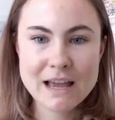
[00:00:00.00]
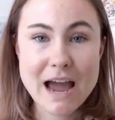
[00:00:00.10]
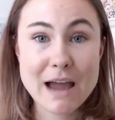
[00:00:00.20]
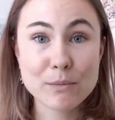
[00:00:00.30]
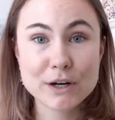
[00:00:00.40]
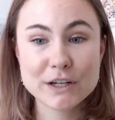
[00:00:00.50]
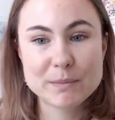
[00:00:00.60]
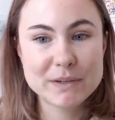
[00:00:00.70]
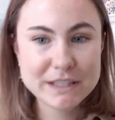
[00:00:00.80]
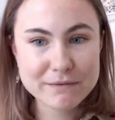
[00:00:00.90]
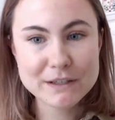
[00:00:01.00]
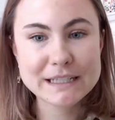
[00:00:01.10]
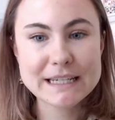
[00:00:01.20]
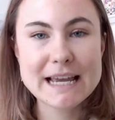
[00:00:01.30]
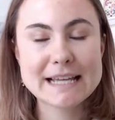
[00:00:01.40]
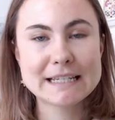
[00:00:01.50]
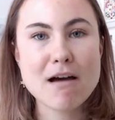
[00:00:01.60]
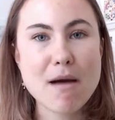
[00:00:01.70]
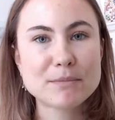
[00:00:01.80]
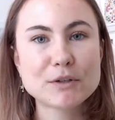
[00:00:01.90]
I work specifically as an
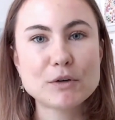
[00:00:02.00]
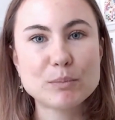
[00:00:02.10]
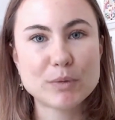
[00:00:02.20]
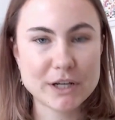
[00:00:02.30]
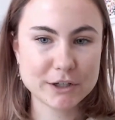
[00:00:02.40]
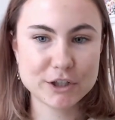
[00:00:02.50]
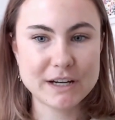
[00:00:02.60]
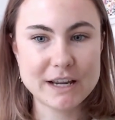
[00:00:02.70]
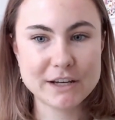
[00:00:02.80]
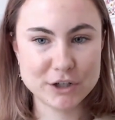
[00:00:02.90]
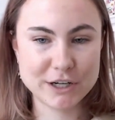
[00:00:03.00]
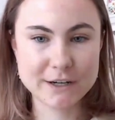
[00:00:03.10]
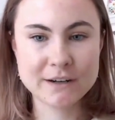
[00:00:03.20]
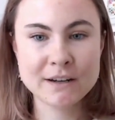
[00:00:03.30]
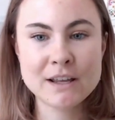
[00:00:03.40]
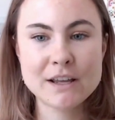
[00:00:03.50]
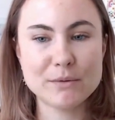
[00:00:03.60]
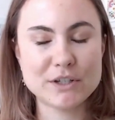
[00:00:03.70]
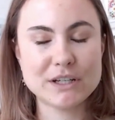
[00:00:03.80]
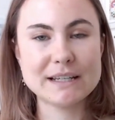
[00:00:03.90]
optical production engineer,
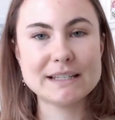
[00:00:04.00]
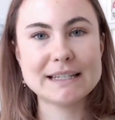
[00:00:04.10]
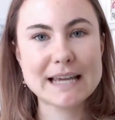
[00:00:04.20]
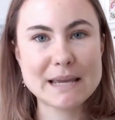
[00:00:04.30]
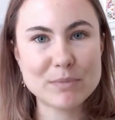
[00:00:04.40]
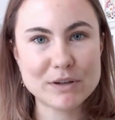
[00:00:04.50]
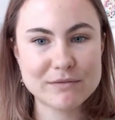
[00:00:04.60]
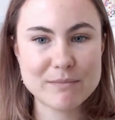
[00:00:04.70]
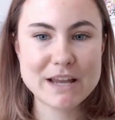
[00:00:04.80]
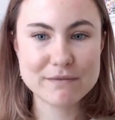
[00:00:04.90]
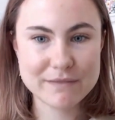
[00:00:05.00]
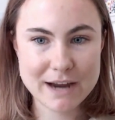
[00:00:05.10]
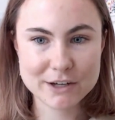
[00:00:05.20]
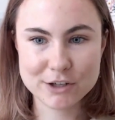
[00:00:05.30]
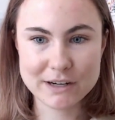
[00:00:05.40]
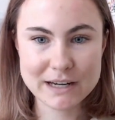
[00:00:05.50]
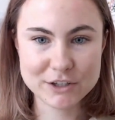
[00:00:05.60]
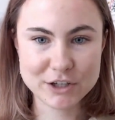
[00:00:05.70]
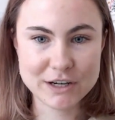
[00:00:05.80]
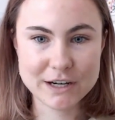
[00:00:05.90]
which is a type of manufacturing
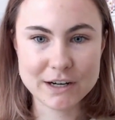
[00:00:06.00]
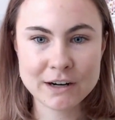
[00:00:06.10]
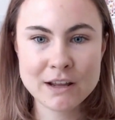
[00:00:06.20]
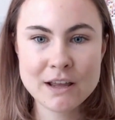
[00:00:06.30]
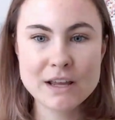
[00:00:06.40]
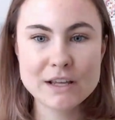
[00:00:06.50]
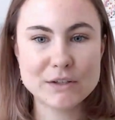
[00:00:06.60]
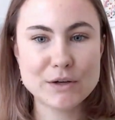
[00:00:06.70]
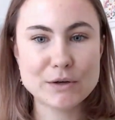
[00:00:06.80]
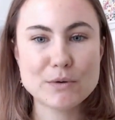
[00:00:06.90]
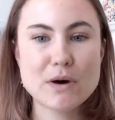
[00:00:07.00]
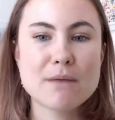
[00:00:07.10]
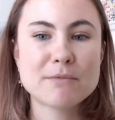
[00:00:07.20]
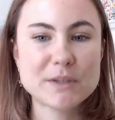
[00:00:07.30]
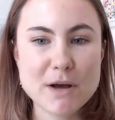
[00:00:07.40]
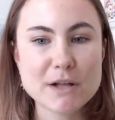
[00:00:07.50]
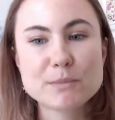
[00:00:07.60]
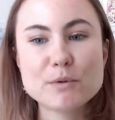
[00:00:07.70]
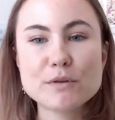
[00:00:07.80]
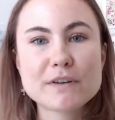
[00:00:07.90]
engineer. So I'm
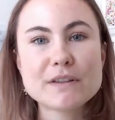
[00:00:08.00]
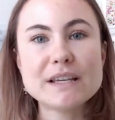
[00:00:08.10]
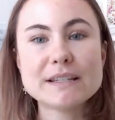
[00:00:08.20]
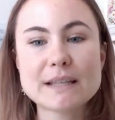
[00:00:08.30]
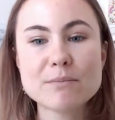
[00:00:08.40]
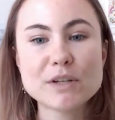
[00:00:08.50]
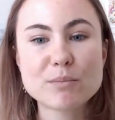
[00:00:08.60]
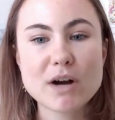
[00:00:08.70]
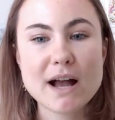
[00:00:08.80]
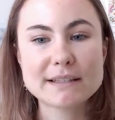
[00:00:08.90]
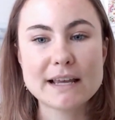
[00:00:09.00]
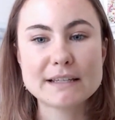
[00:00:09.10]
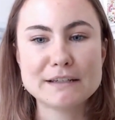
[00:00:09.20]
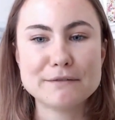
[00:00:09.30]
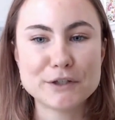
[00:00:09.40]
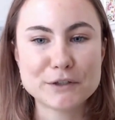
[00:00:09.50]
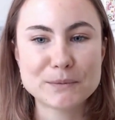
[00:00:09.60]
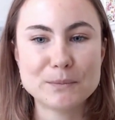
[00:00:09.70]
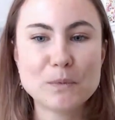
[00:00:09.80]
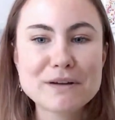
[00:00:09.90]
responsible for the assembly process of just
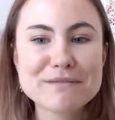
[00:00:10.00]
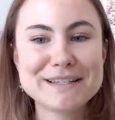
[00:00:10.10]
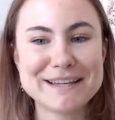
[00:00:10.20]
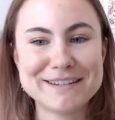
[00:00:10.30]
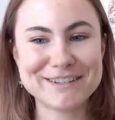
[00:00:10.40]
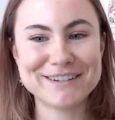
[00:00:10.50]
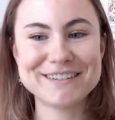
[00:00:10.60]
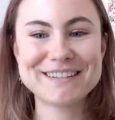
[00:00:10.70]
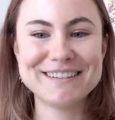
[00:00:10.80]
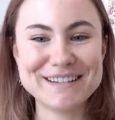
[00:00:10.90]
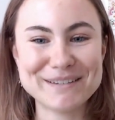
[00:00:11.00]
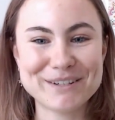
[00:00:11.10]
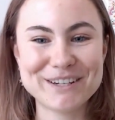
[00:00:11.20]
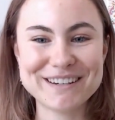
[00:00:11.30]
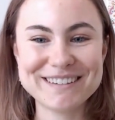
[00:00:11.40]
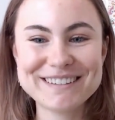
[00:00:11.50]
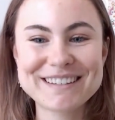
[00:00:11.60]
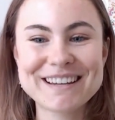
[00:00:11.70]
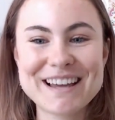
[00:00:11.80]
one of the sensors in these machines.